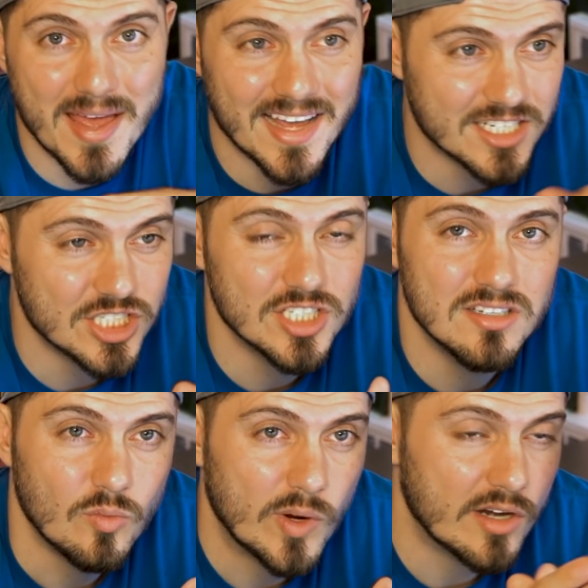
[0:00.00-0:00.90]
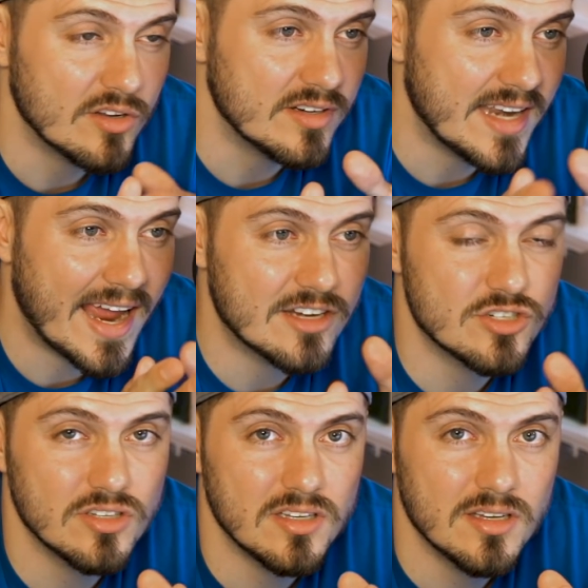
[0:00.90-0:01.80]
action, where you're
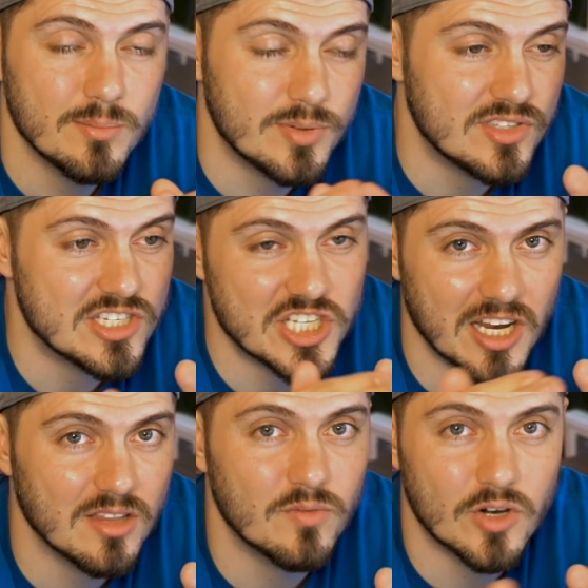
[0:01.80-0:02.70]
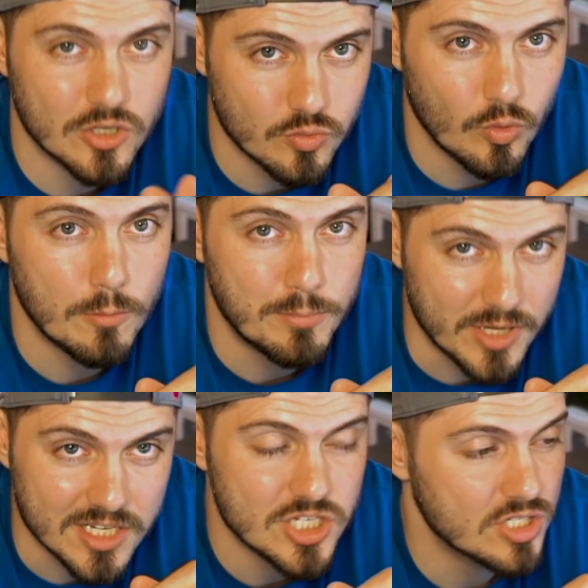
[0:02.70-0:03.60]
naturally positioned on the virtual
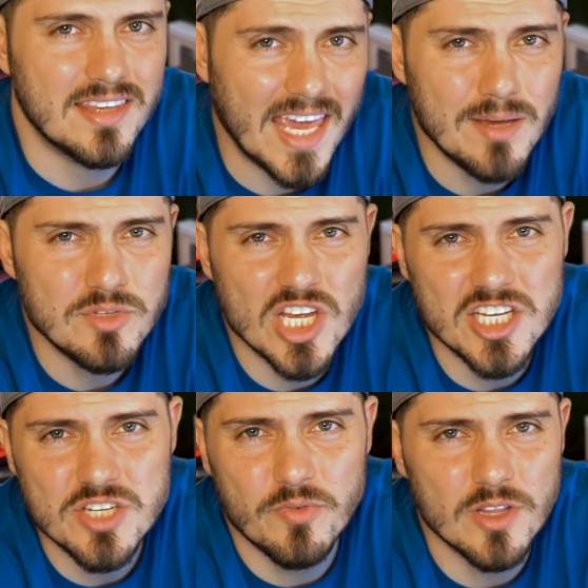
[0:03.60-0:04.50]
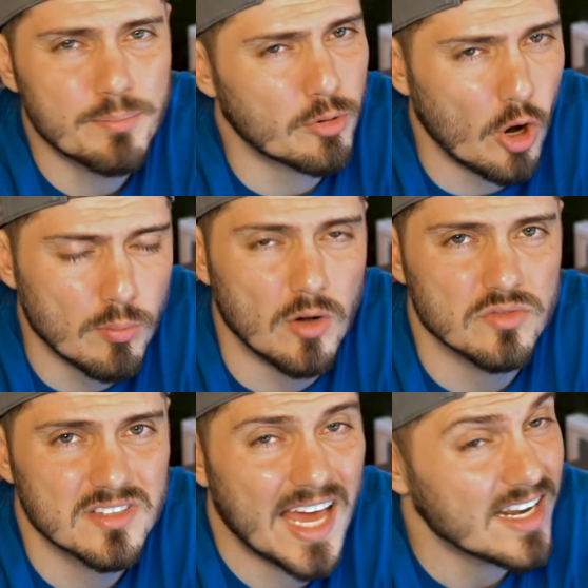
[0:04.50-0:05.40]
pitch. Game changing for the
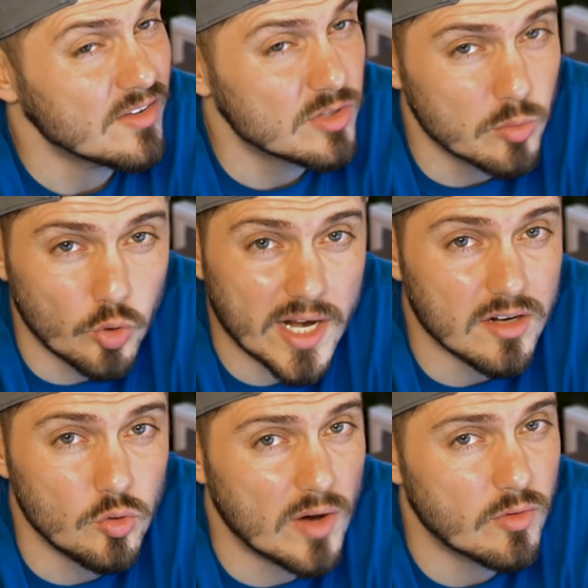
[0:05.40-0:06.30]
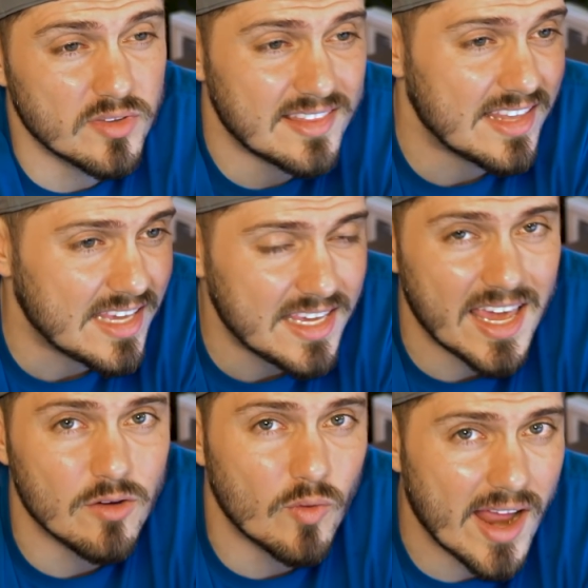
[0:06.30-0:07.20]
promos. Gotta give some credit. Whoever was at the
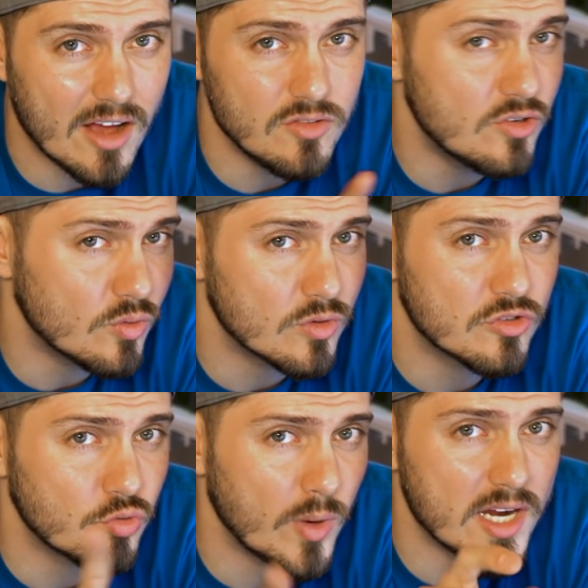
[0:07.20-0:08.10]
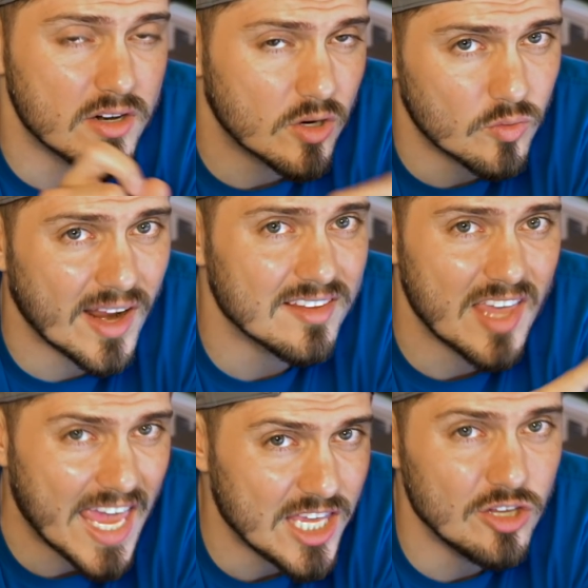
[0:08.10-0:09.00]
EA round or square or
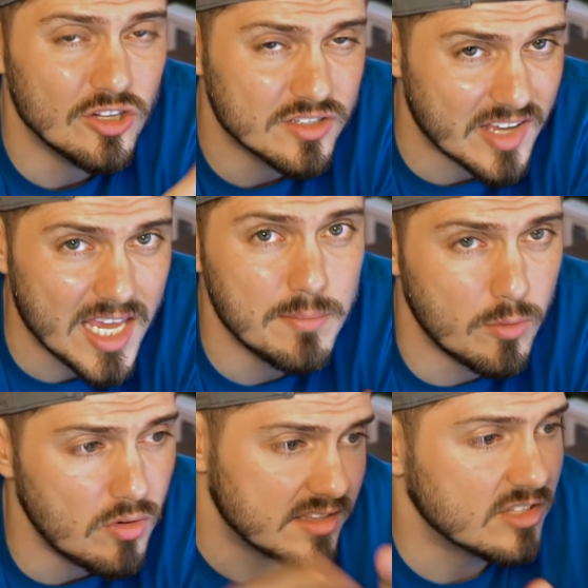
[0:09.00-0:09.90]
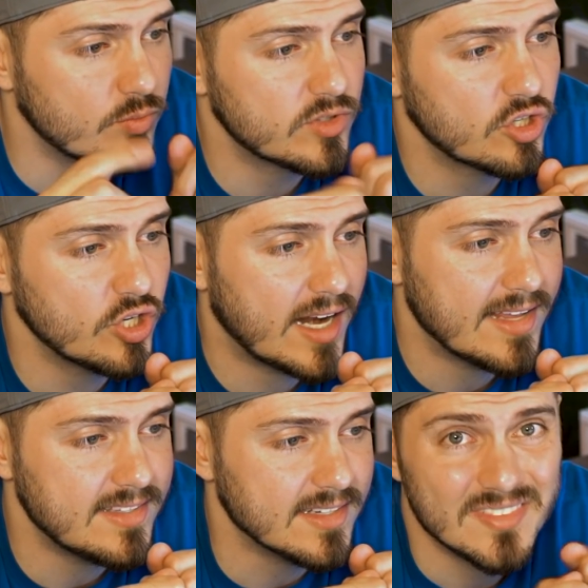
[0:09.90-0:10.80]
rectangular table, this was a good
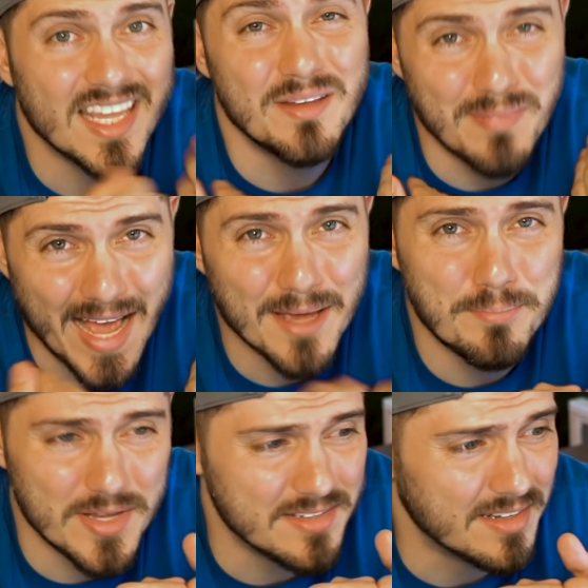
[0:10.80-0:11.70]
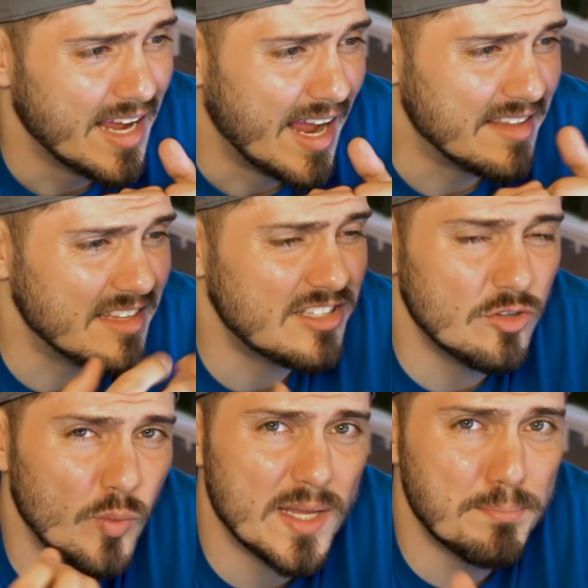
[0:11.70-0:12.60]
idea, in my opinion. And this is
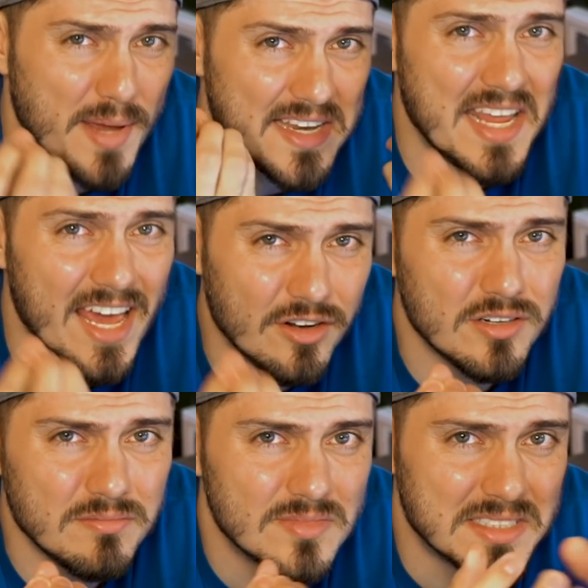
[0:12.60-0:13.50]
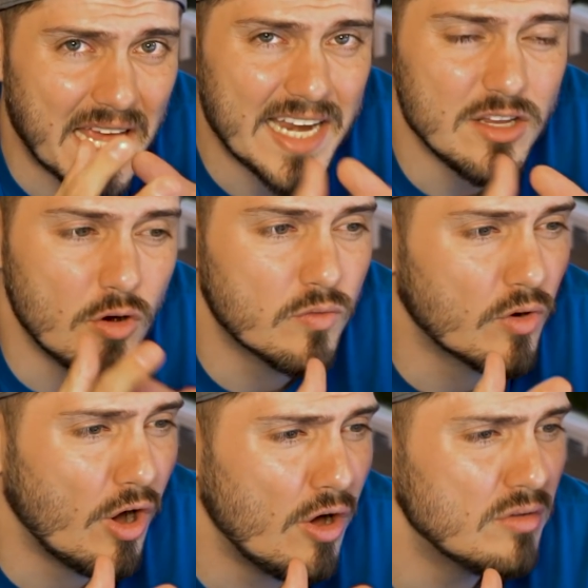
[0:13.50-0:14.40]
when Ben Yedder, 90
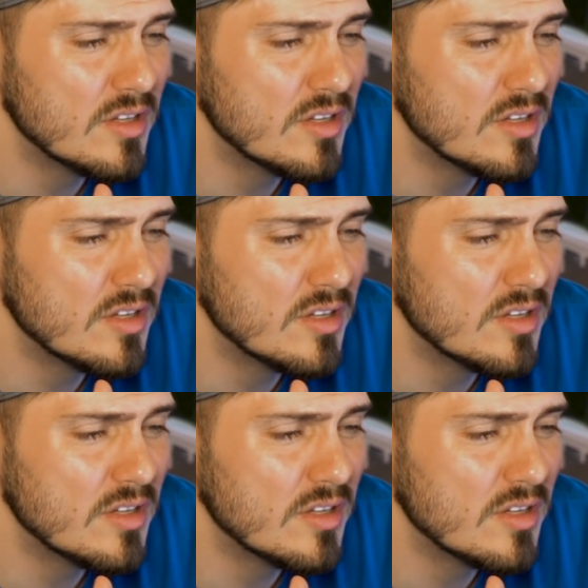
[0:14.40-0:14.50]
overall,